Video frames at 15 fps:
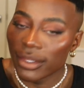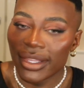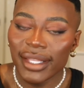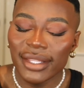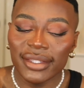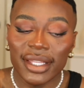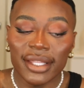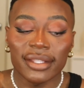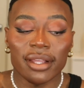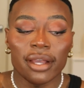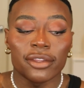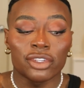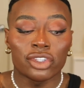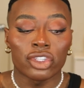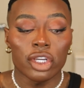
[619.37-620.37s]
this is
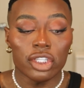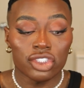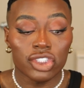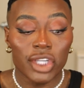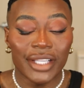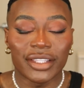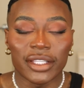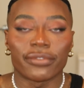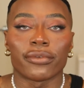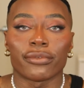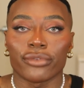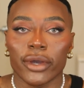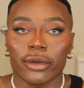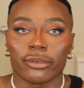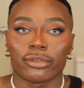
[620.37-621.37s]
such a different
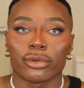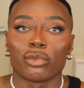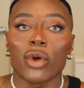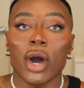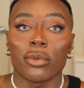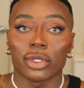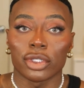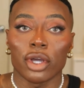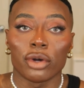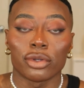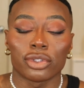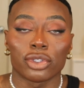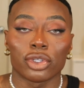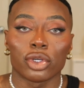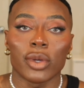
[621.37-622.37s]
fragrance of what I would go
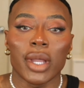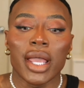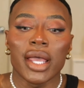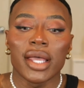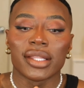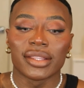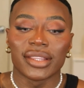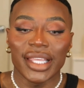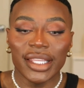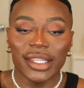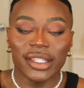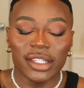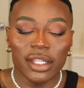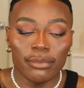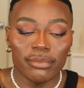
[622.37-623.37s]
to.
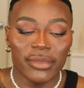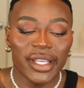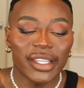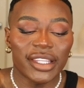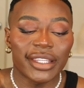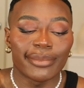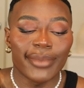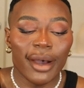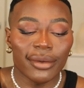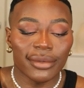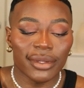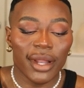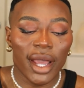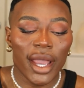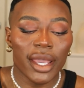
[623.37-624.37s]
This to me
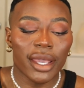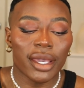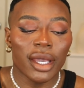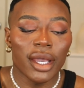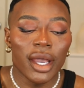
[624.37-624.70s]
smells like.